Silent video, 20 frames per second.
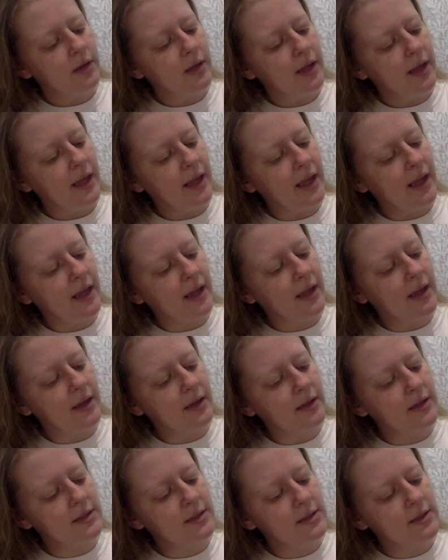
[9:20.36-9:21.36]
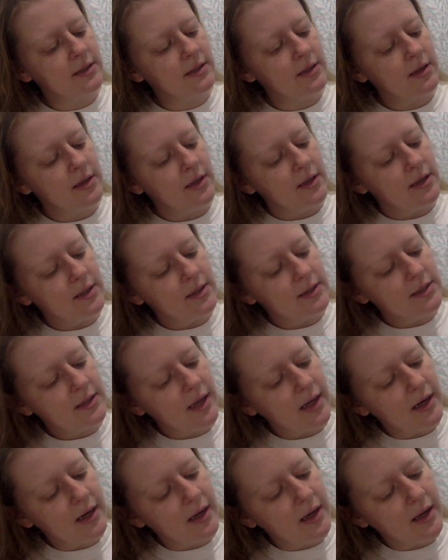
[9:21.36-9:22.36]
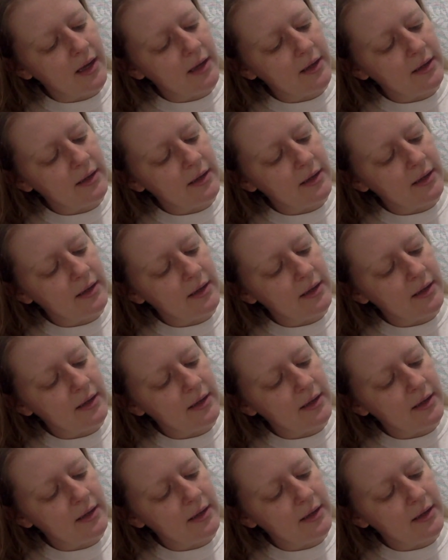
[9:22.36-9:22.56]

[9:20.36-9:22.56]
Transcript: And ta-da.